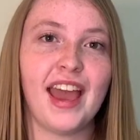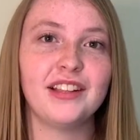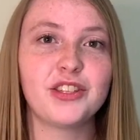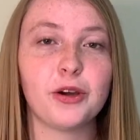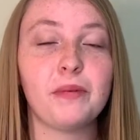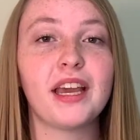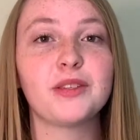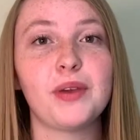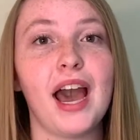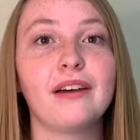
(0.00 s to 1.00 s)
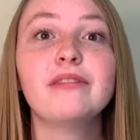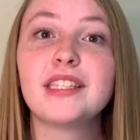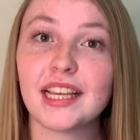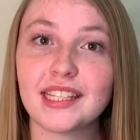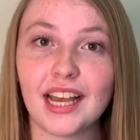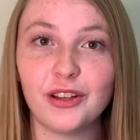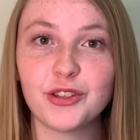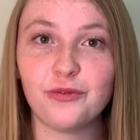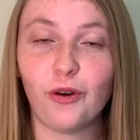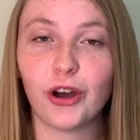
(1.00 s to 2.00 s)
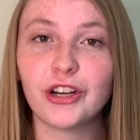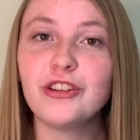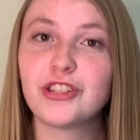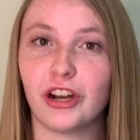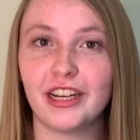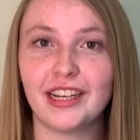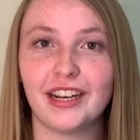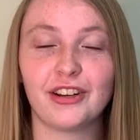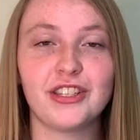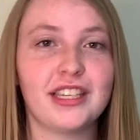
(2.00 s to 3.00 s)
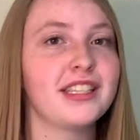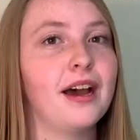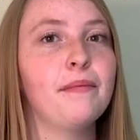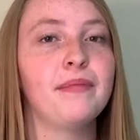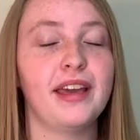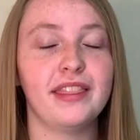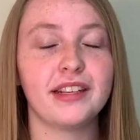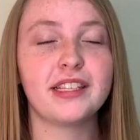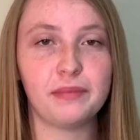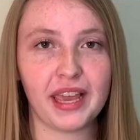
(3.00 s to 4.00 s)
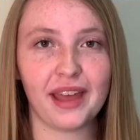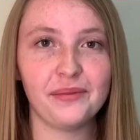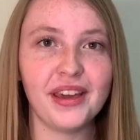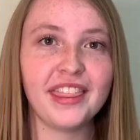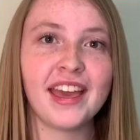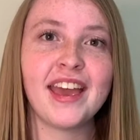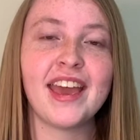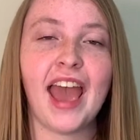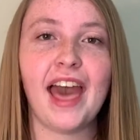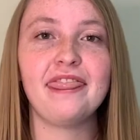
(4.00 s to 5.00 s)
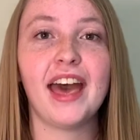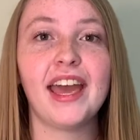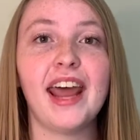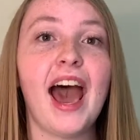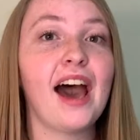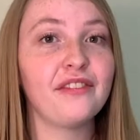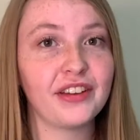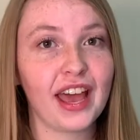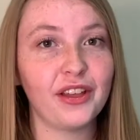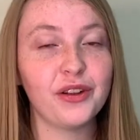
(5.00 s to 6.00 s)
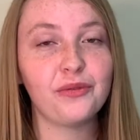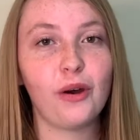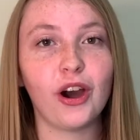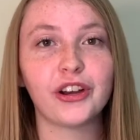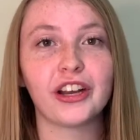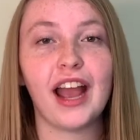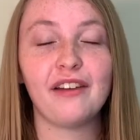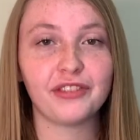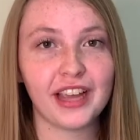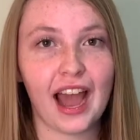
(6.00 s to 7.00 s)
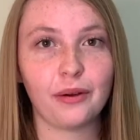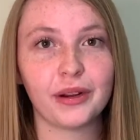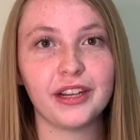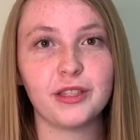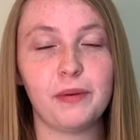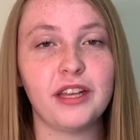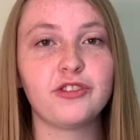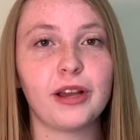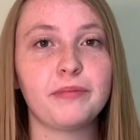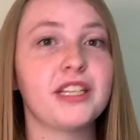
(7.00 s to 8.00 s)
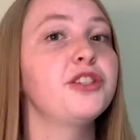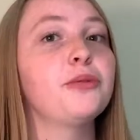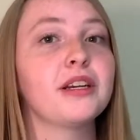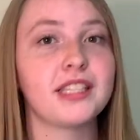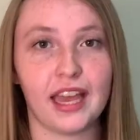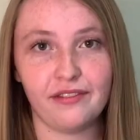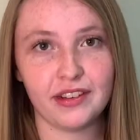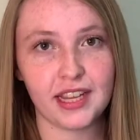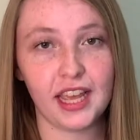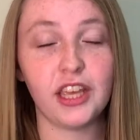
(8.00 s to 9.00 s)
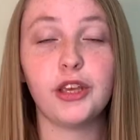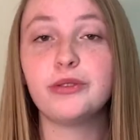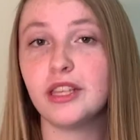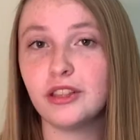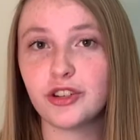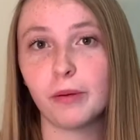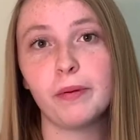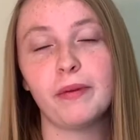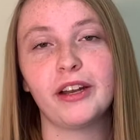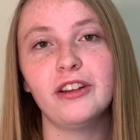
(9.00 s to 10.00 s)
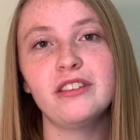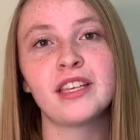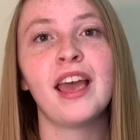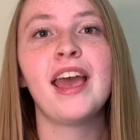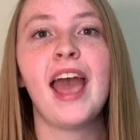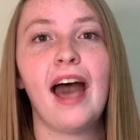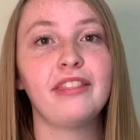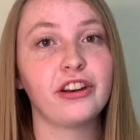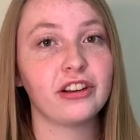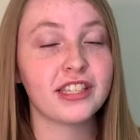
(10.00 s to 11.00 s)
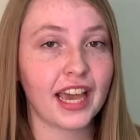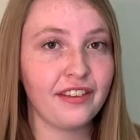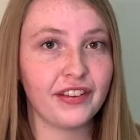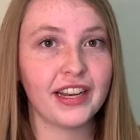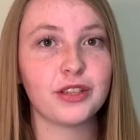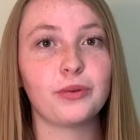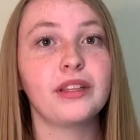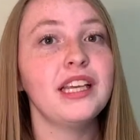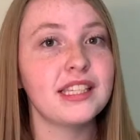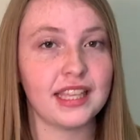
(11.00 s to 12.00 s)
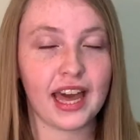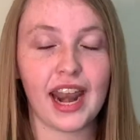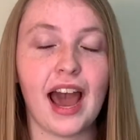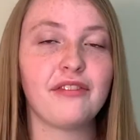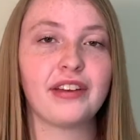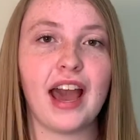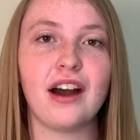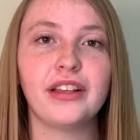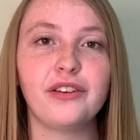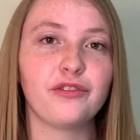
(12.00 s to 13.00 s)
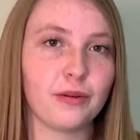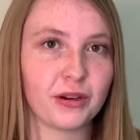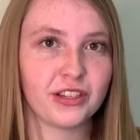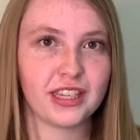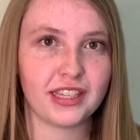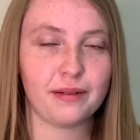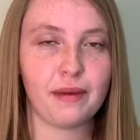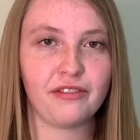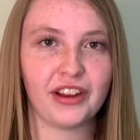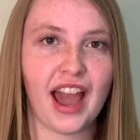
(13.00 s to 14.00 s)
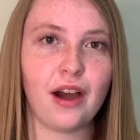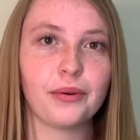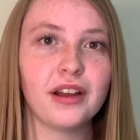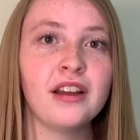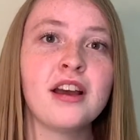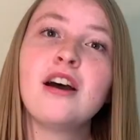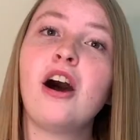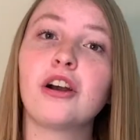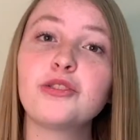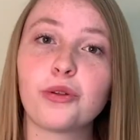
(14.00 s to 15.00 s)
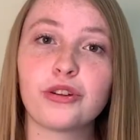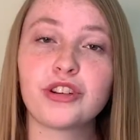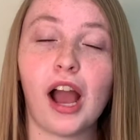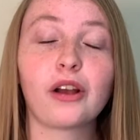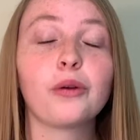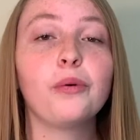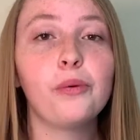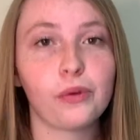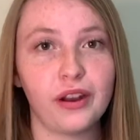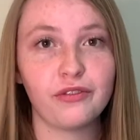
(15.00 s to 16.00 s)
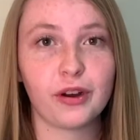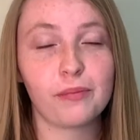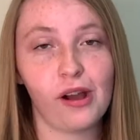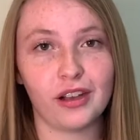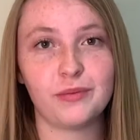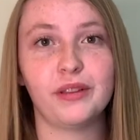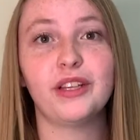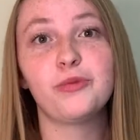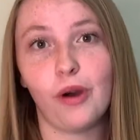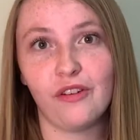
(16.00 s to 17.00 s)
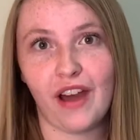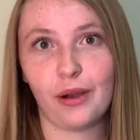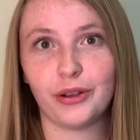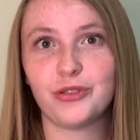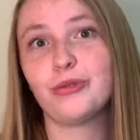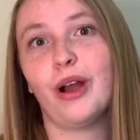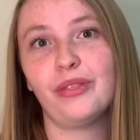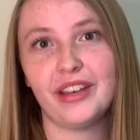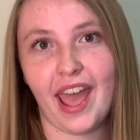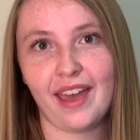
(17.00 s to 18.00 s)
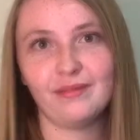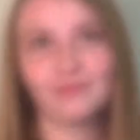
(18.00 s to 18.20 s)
And so because we have 6 gallons of water starting in our system and to begin with, and then 1/2 gallon of water every hour is being dripped into our siphon tank using the drip emitters, and then our siphon is releasing that 1/2 gallon from our system every hour, our solar tracker will run for approximately 12 hours throughout the day.